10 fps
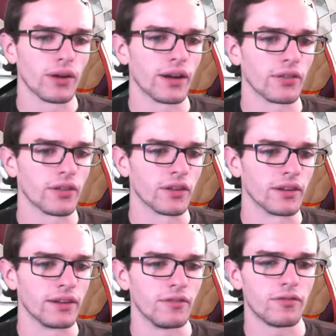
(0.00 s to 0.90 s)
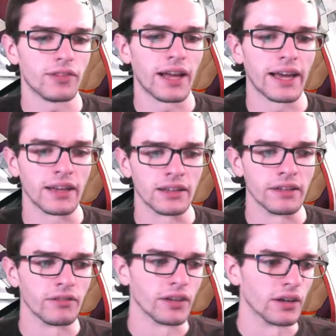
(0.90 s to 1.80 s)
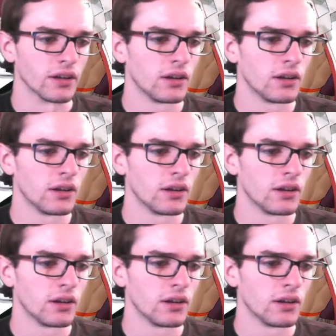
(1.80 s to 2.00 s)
got the flying Olivia?